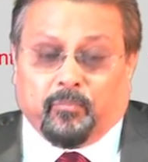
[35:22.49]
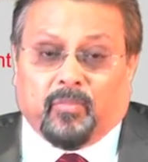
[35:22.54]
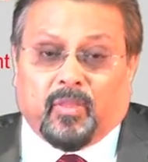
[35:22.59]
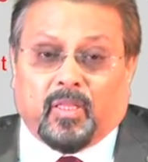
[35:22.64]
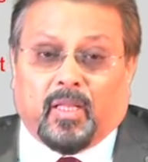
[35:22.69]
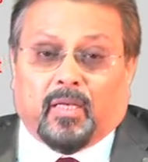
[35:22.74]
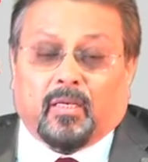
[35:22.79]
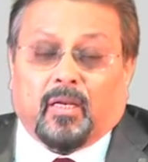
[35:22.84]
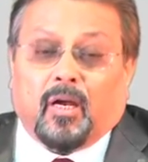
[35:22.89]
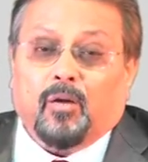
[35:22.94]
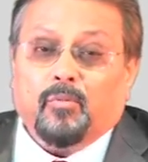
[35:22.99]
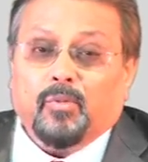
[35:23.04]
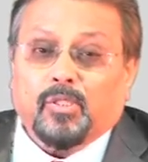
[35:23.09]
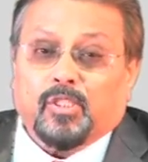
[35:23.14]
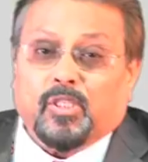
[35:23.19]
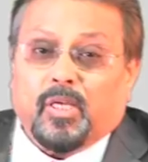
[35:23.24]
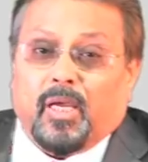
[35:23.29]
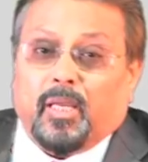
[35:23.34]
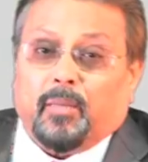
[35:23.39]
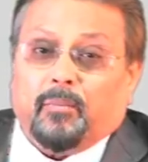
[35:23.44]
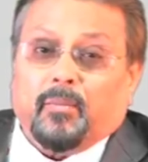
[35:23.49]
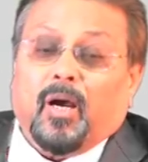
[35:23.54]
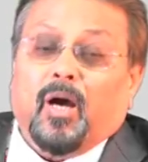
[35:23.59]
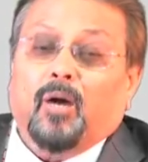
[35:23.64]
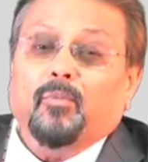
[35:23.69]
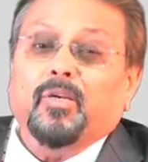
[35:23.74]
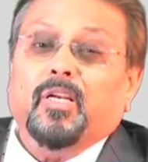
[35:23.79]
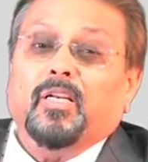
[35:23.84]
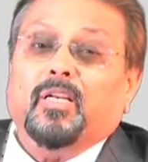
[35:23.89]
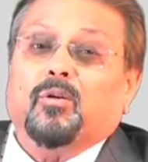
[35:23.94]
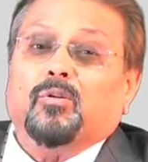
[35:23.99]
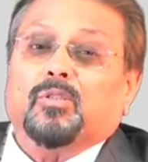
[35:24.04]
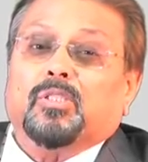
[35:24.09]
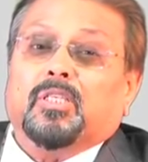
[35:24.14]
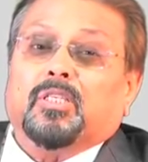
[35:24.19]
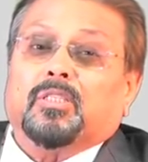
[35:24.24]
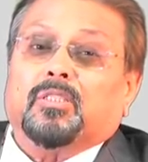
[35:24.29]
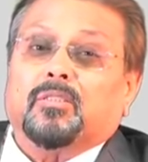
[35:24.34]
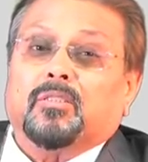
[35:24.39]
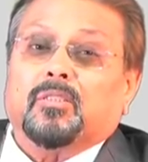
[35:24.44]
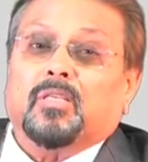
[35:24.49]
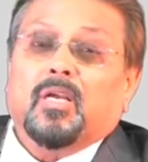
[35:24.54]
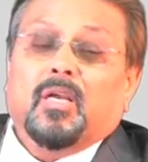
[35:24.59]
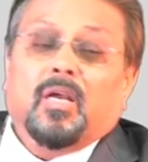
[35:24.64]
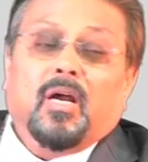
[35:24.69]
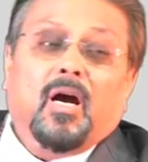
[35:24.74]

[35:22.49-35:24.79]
that how much time, how many negotiations,